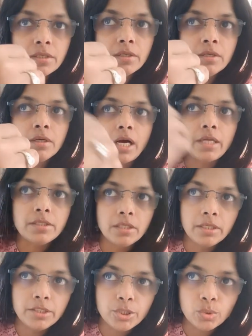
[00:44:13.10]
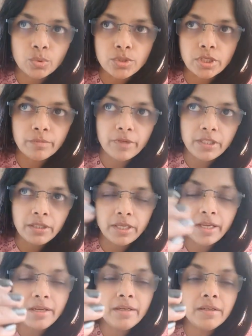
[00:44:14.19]
until it shows up and
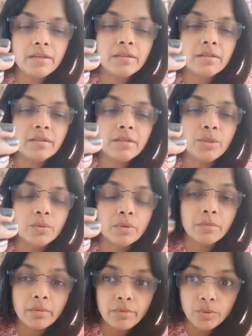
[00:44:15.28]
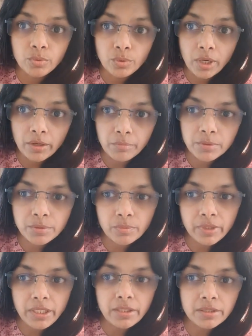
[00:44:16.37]
then you remember, you are able to
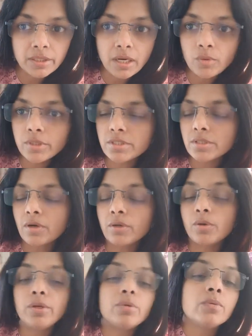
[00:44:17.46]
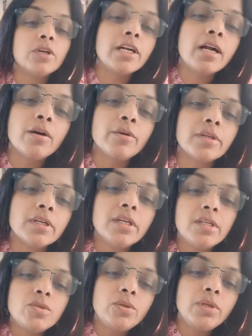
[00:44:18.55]
read it out. It's not going to work out.
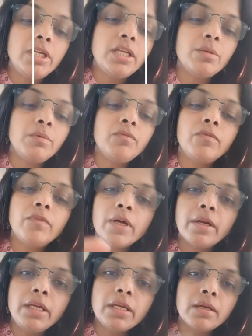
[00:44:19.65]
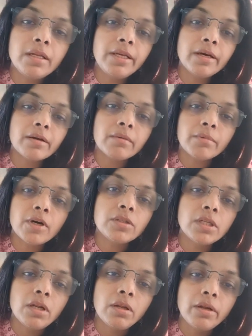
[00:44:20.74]
So you need to be very clear
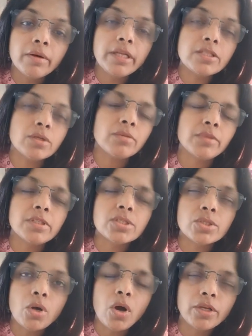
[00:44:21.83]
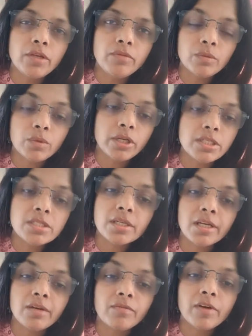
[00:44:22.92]
about the lyrics of this song if you want to
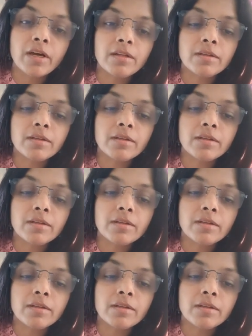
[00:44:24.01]
sing it well.